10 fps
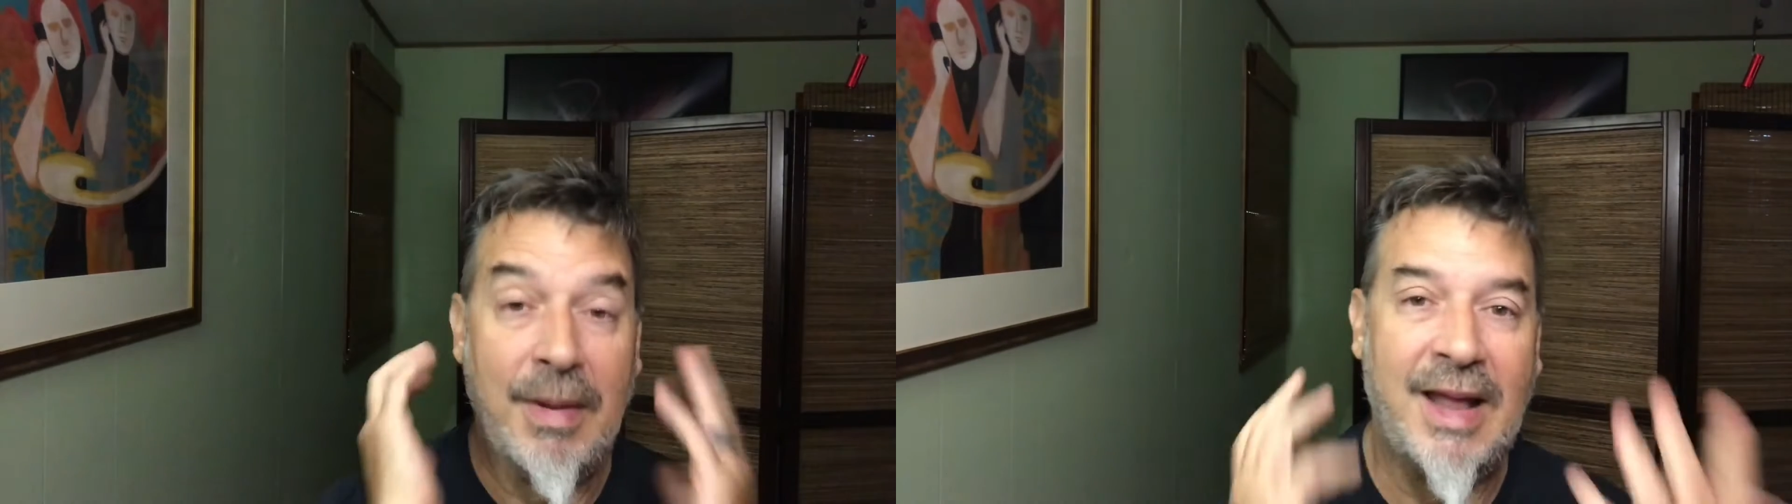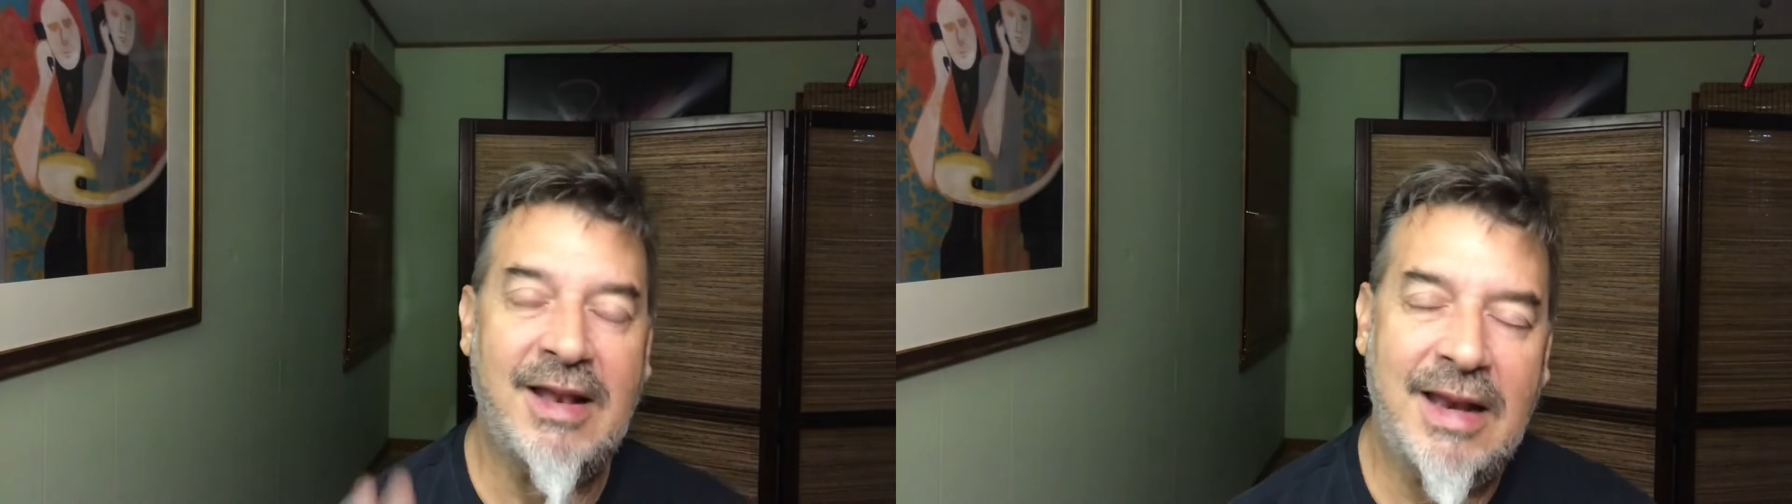
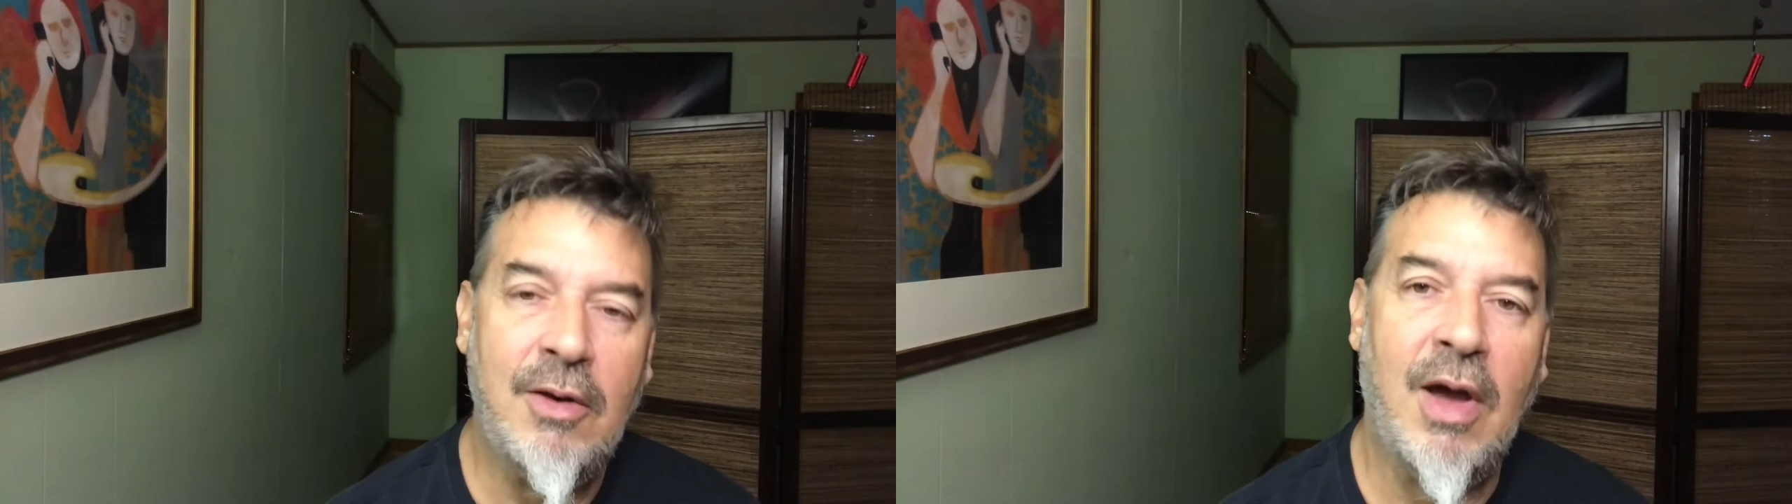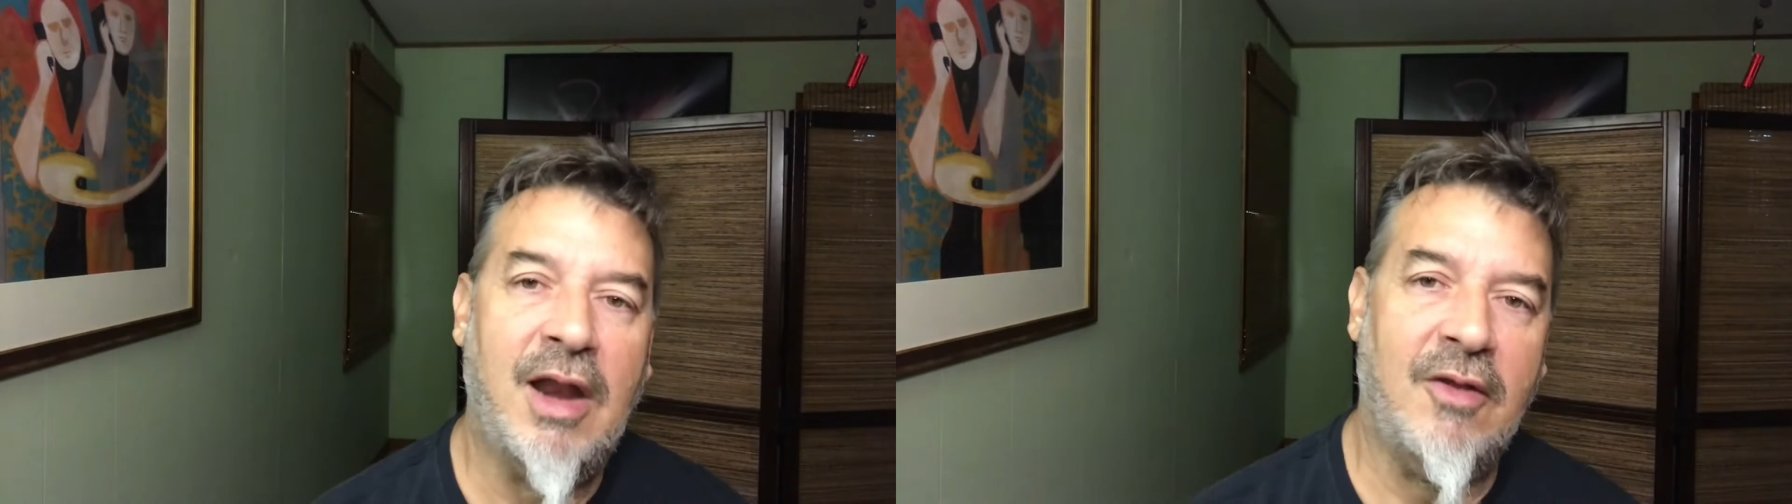but I didn't
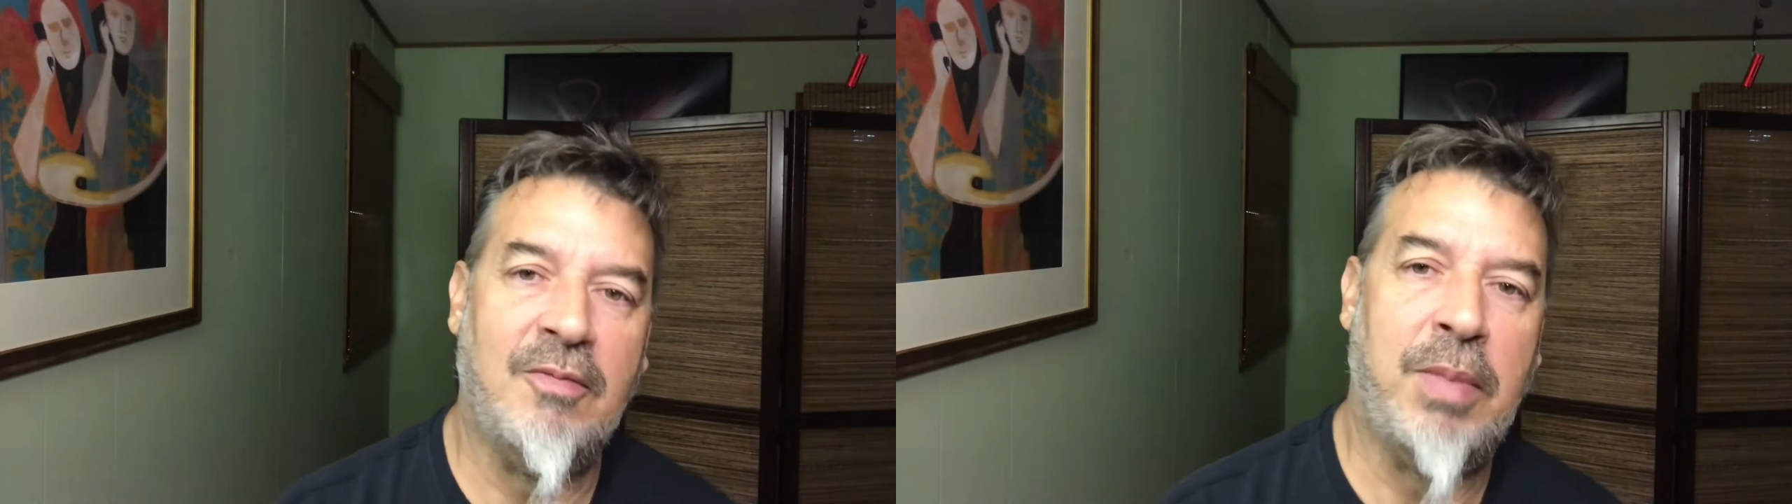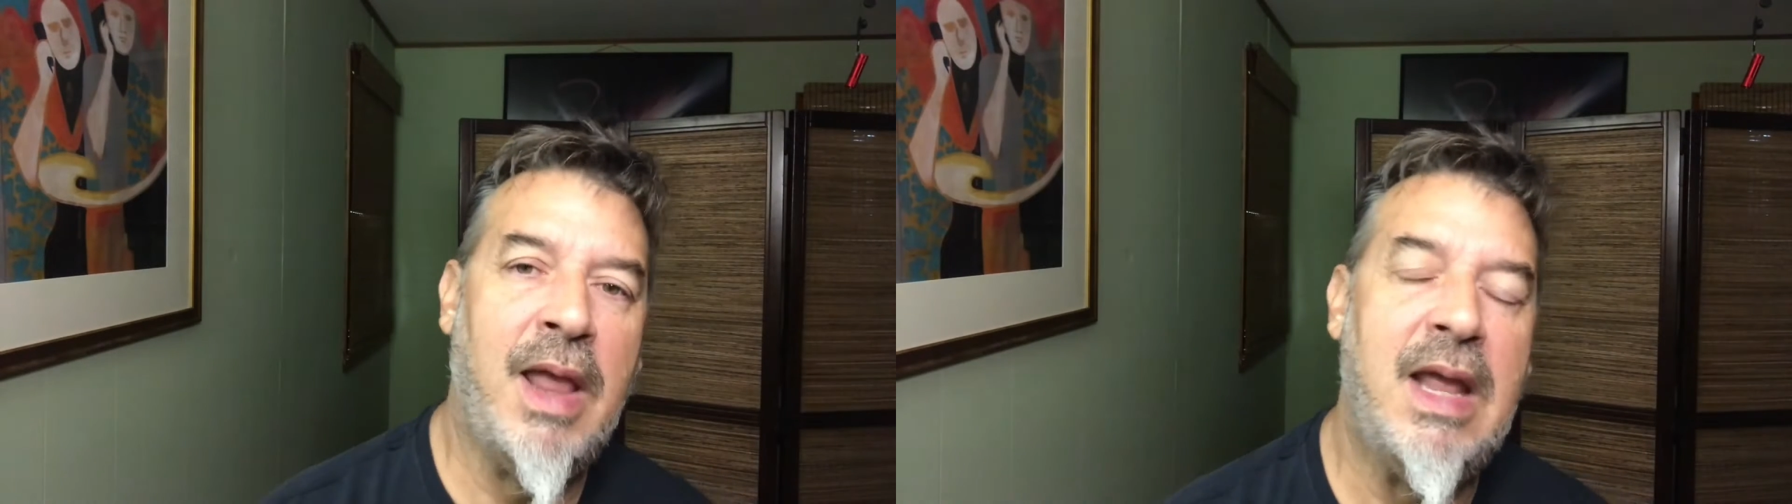know how to
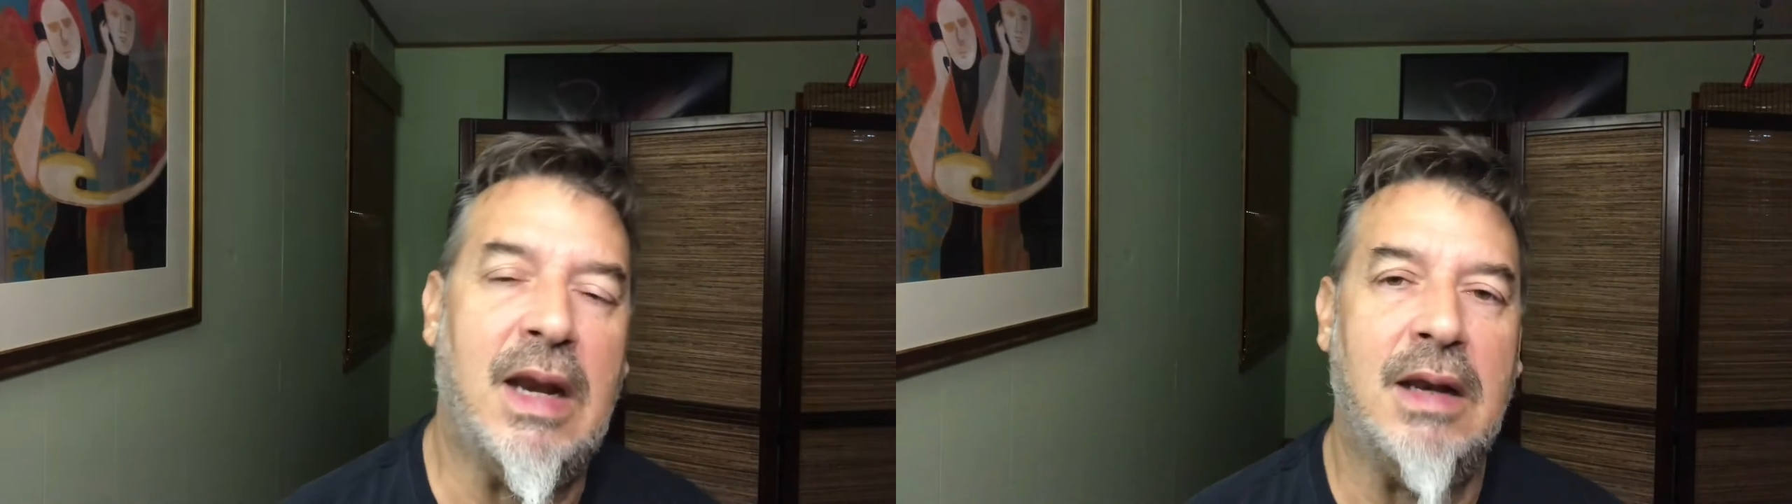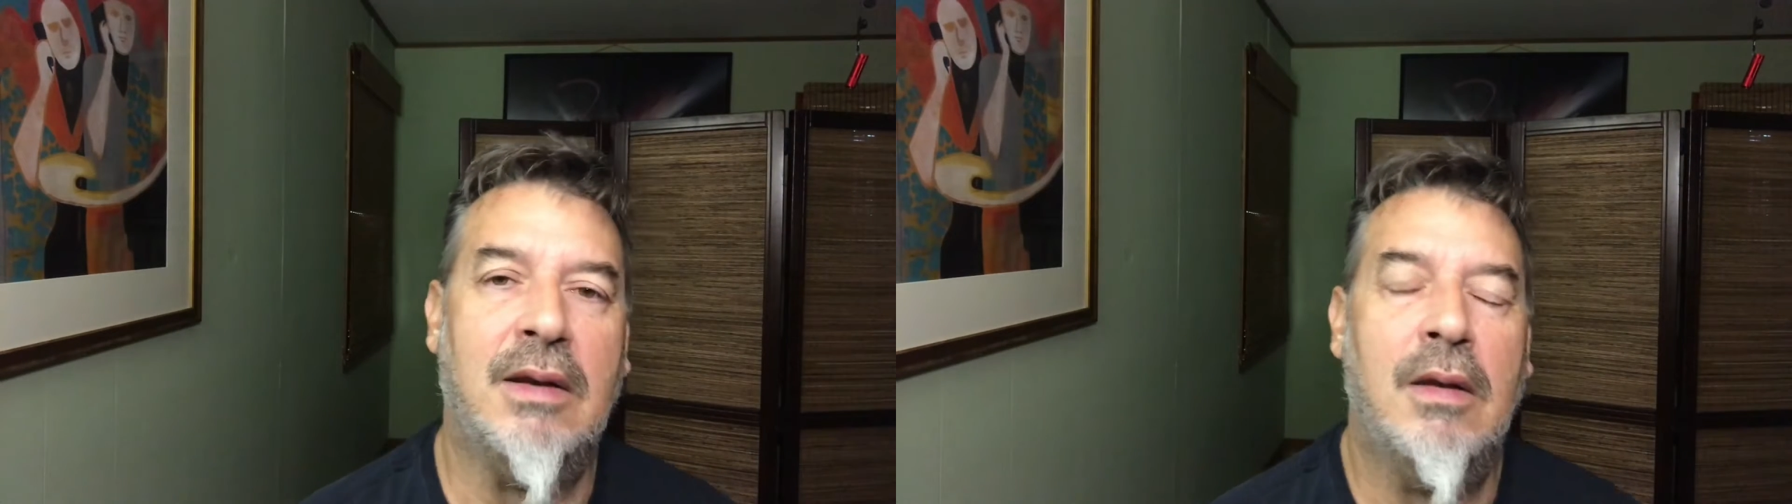explain
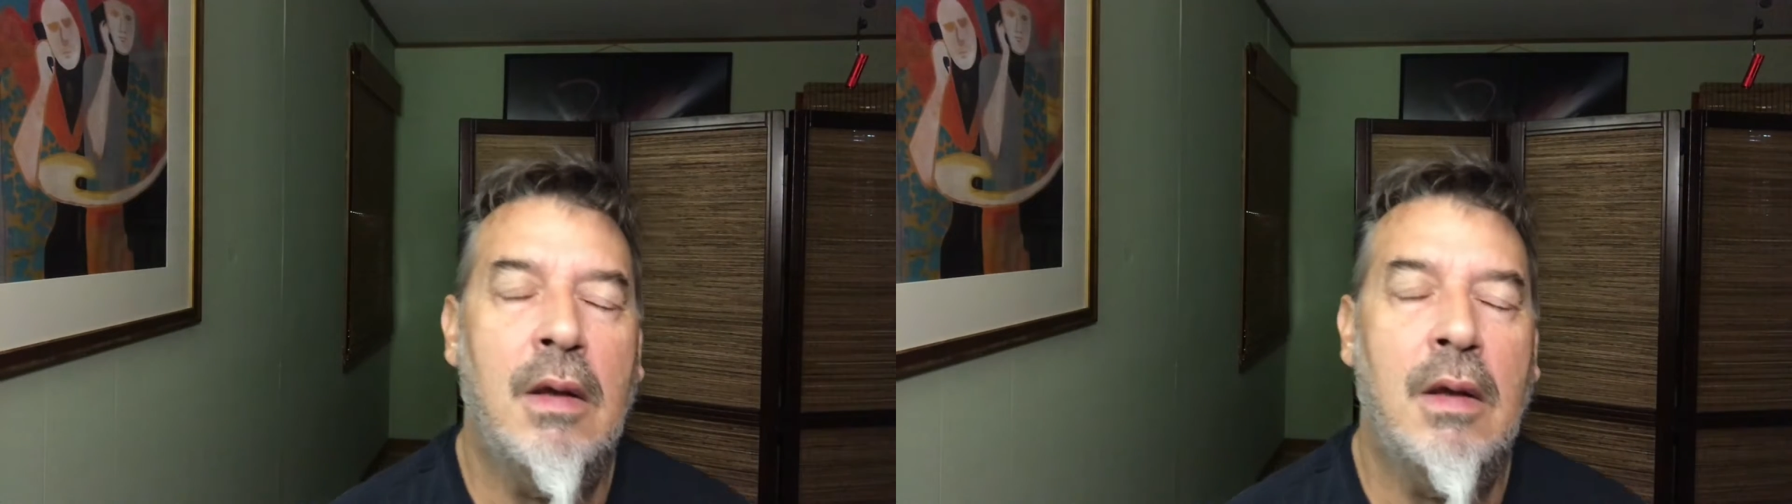it.